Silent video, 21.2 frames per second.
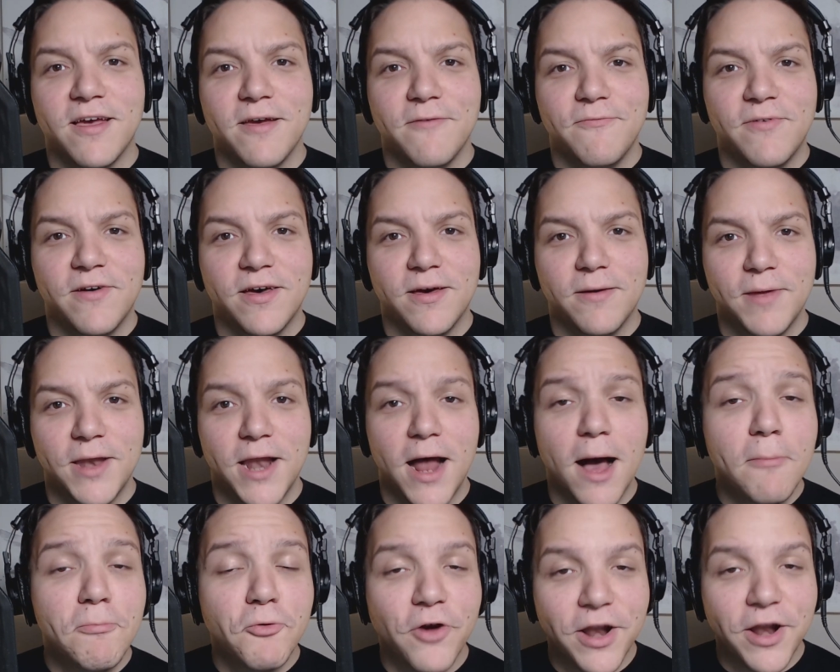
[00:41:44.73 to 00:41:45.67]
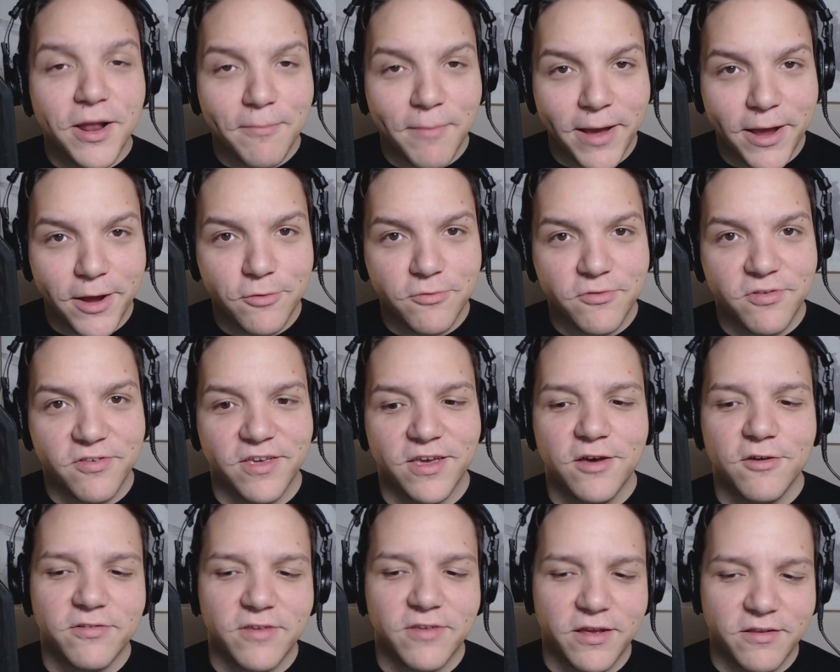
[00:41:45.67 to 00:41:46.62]
I've been upgrading my own
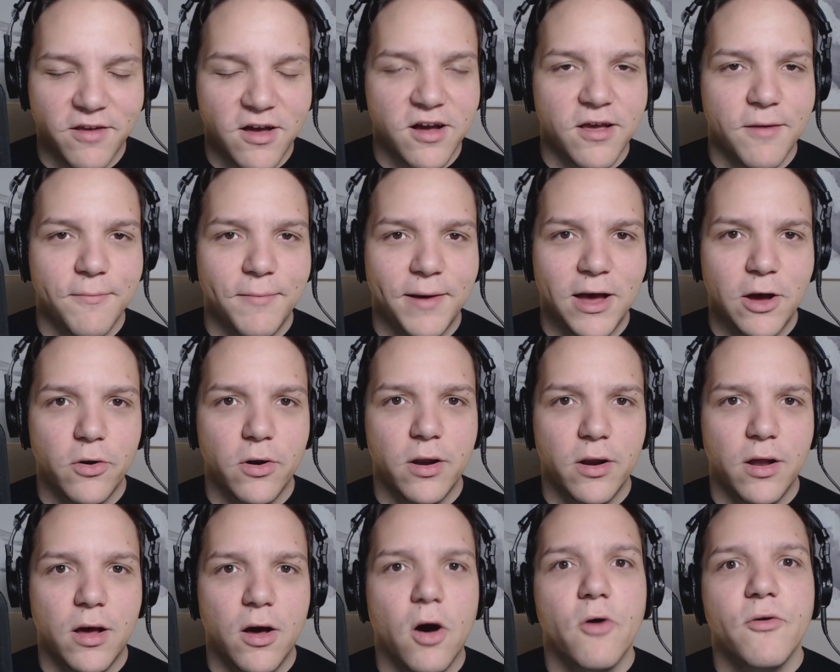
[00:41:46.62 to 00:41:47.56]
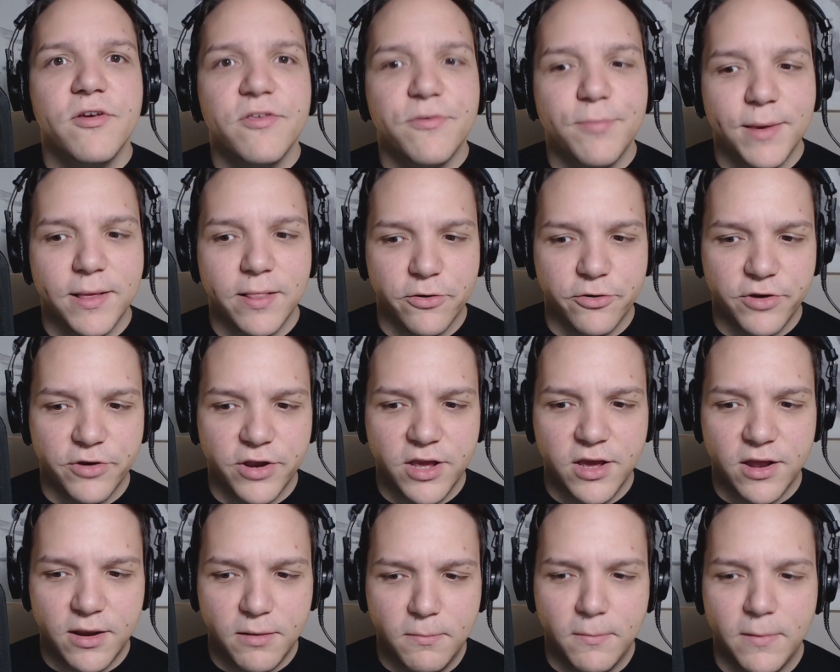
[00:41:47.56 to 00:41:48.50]
skills. I talk about always be
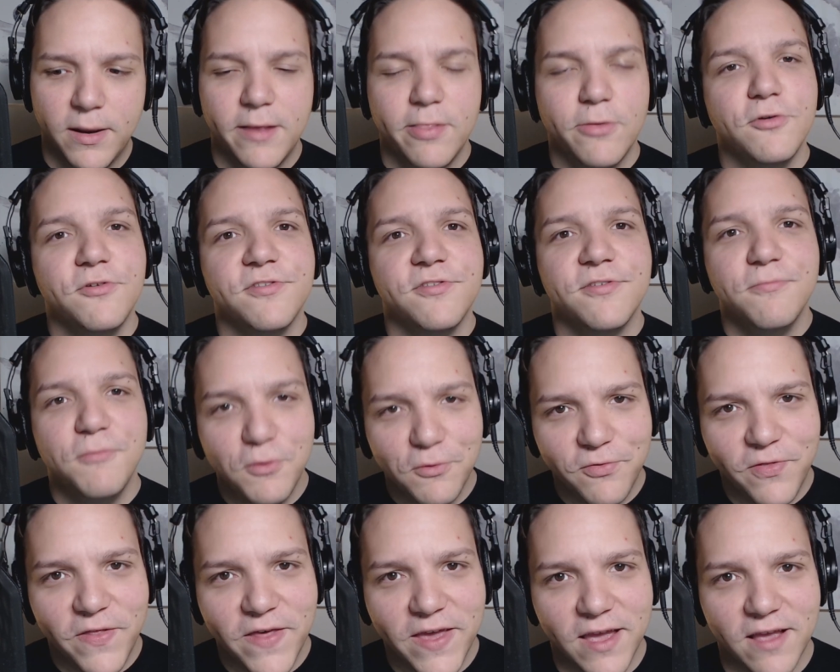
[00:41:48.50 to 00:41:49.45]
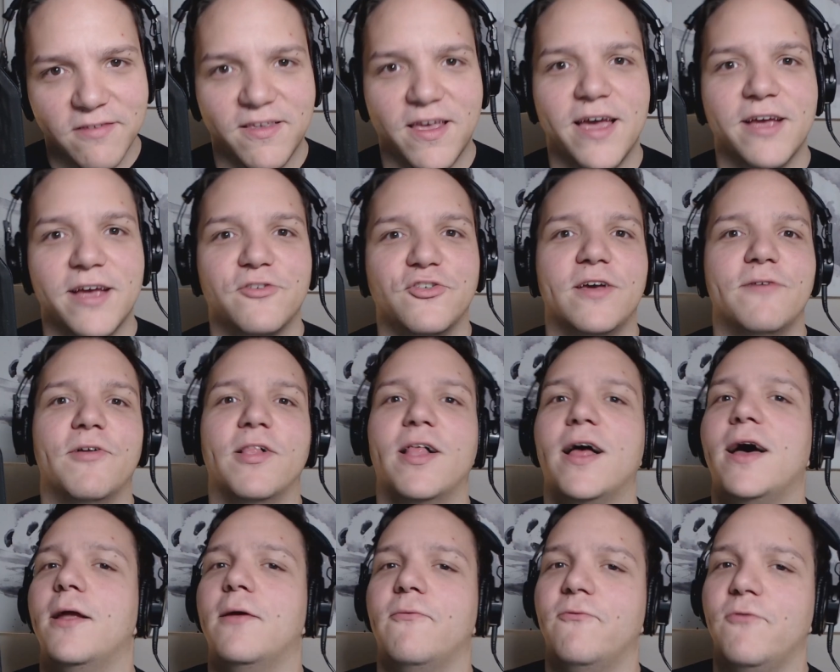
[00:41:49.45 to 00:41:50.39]
learning, and I learned some new things. I actually have a
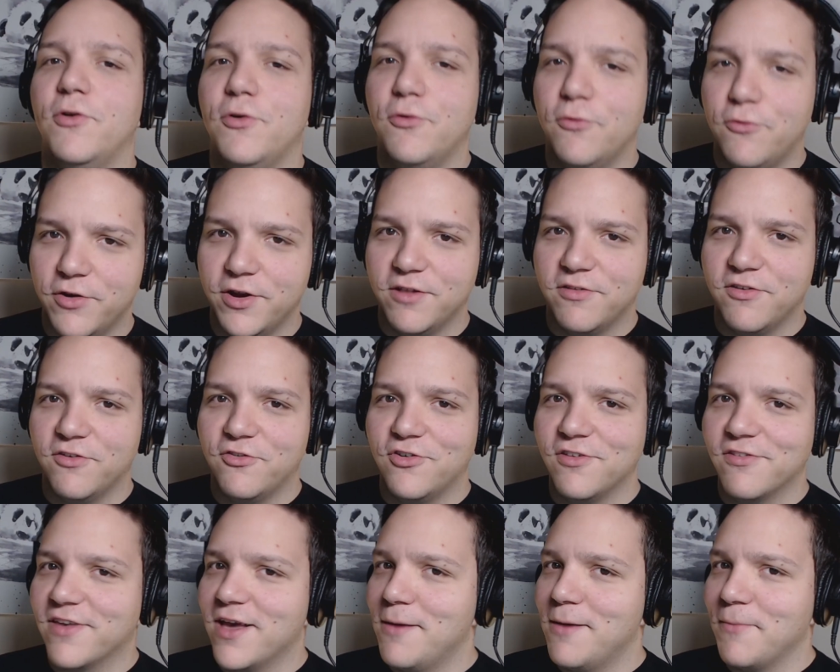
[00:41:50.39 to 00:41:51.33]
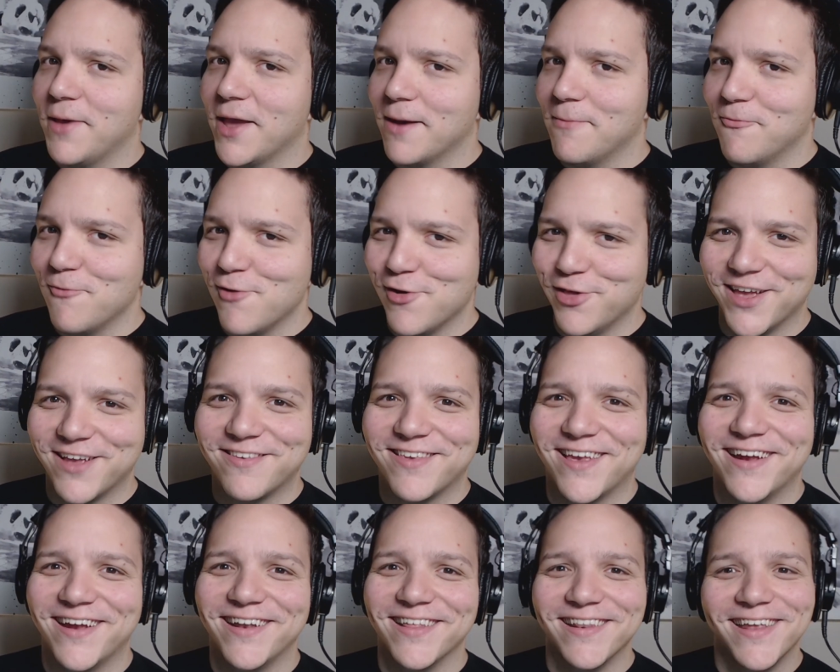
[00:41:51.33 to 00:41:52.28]
lot of new transitions coming. I'm really
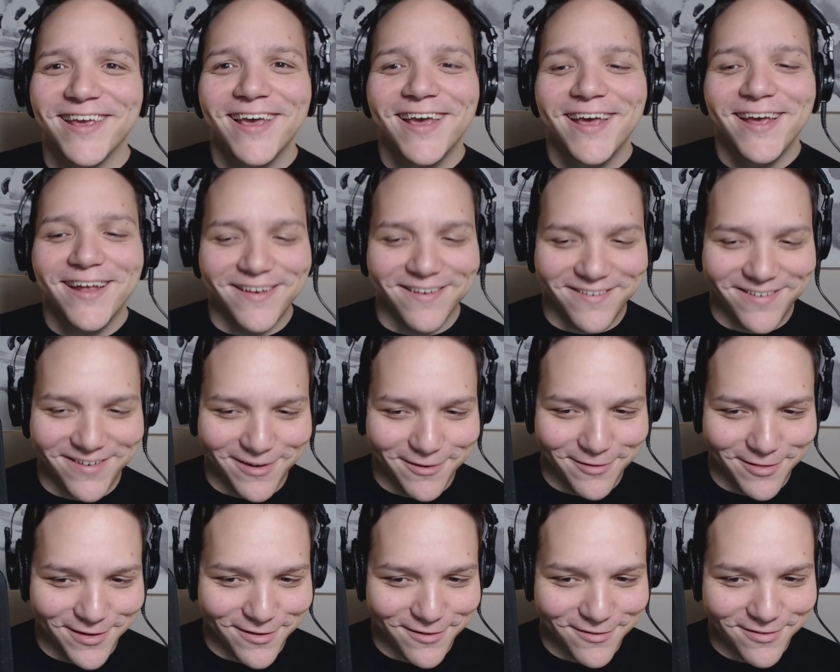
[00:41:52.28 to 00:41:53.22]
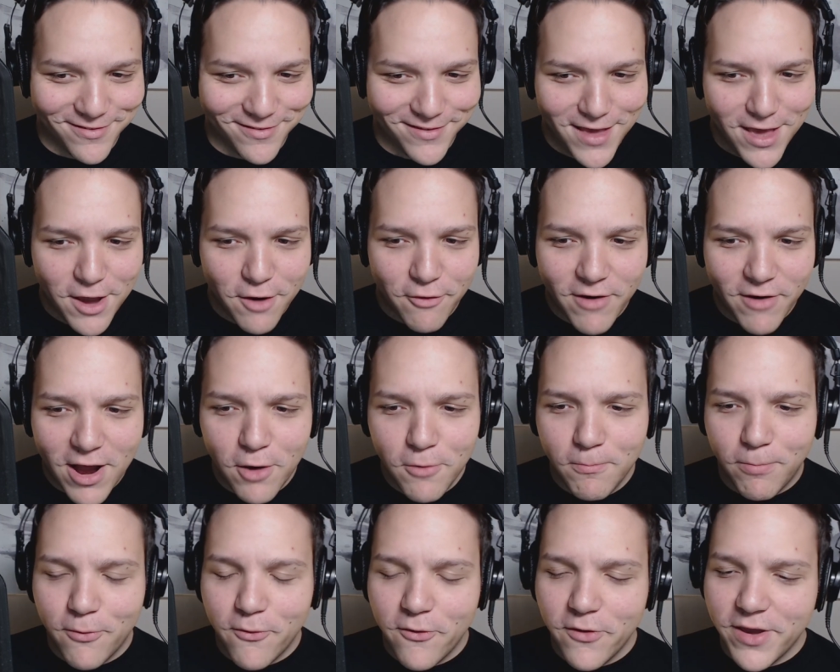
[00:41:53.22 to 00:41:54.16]
excited to show those.
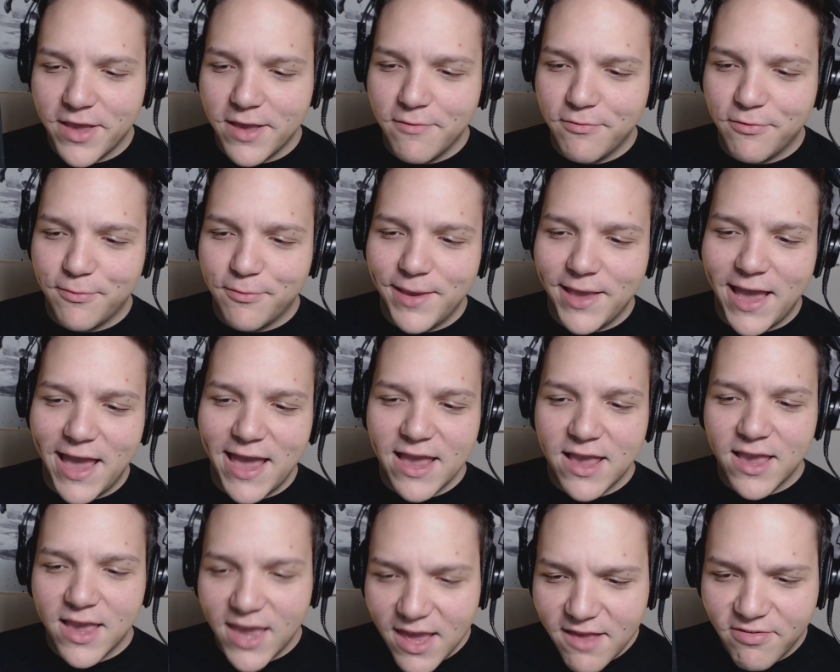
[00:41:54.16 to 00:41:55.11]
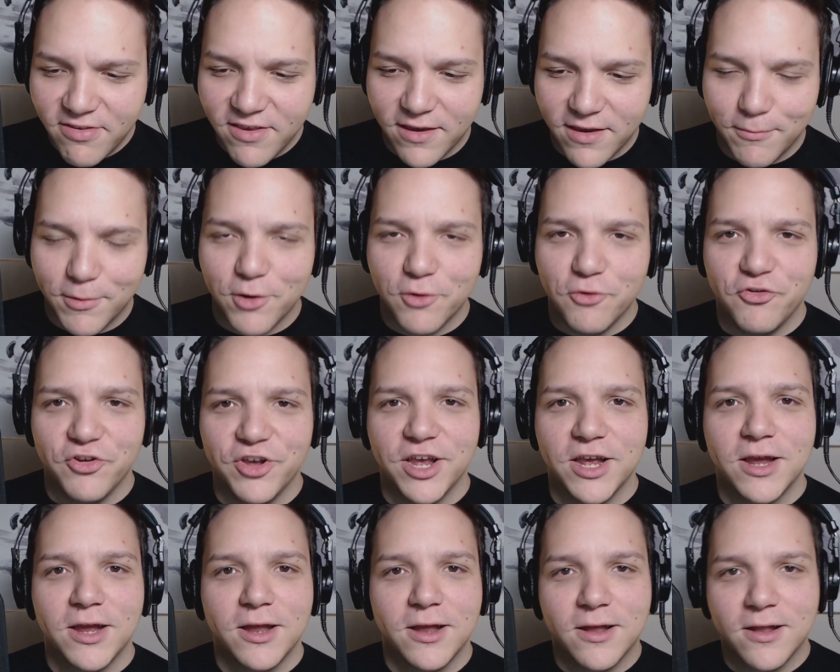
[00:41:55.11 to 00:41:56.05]
Crown Boy gives me a kissy
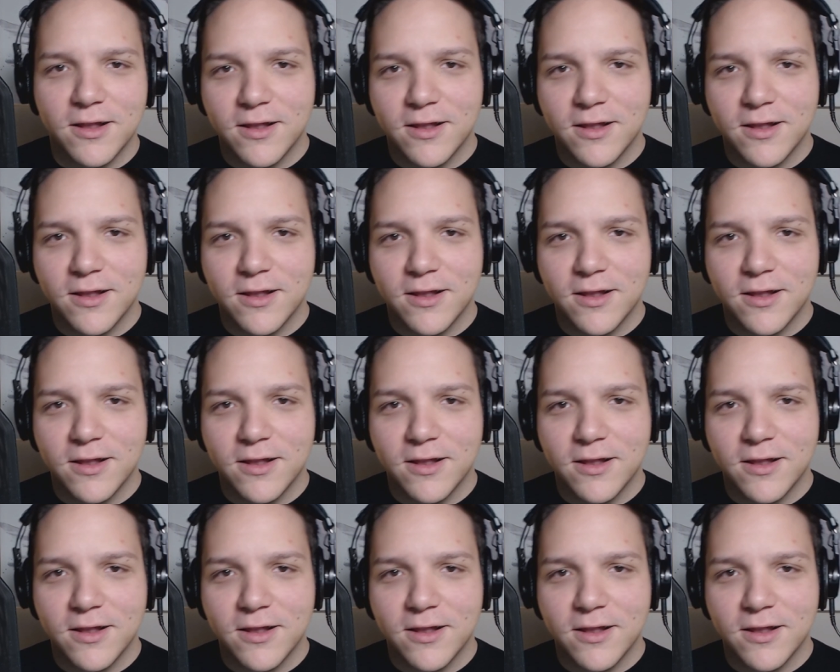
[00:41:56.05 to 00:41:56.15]
emoji.